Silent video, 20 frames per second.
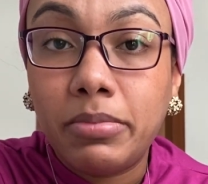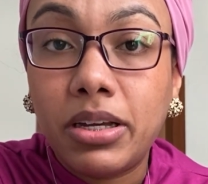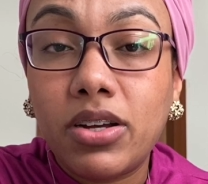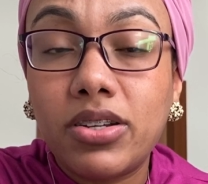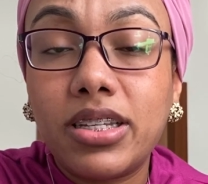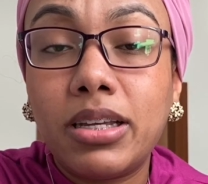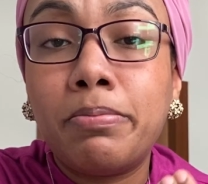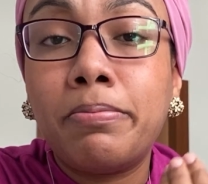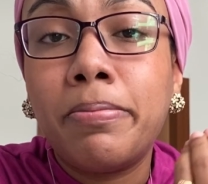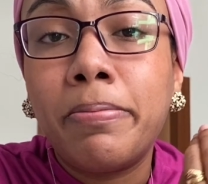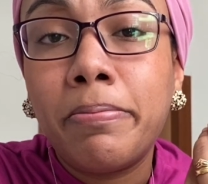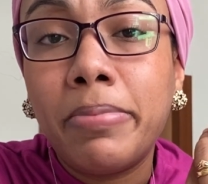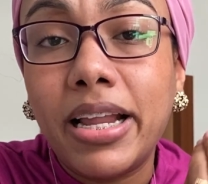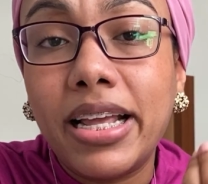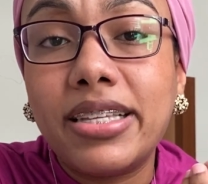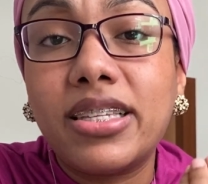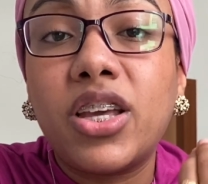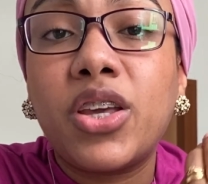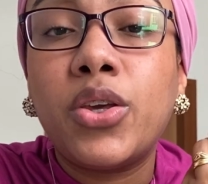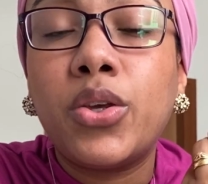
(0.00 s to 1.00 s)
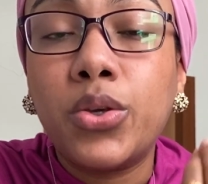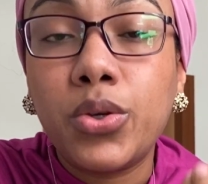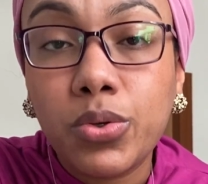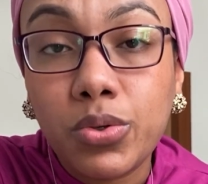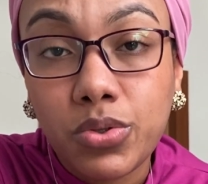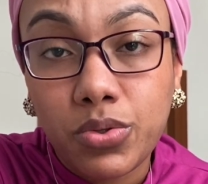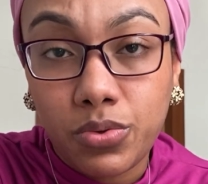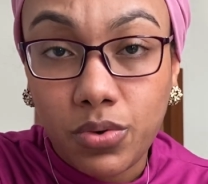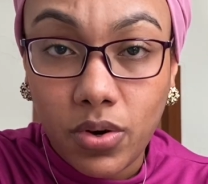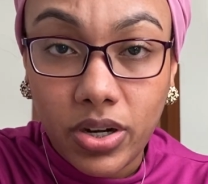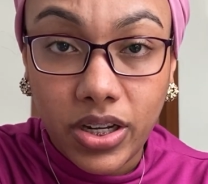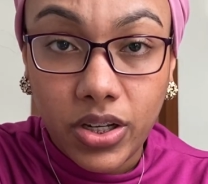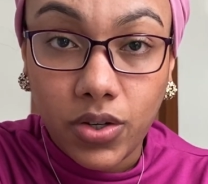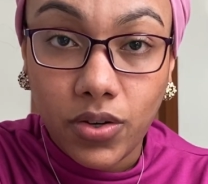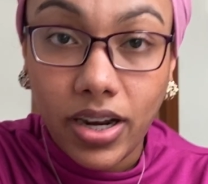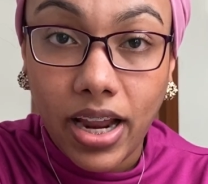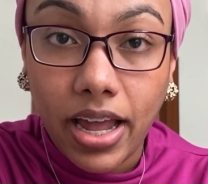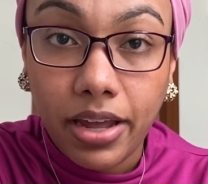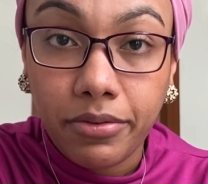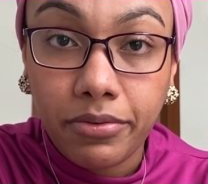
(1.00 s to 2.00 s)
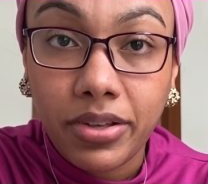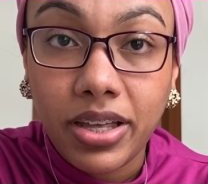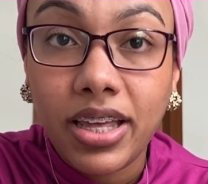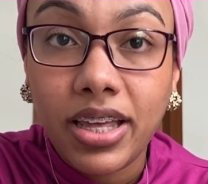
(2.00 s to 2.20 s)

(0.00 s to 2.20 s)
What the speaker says: because it plays a huge role in your life.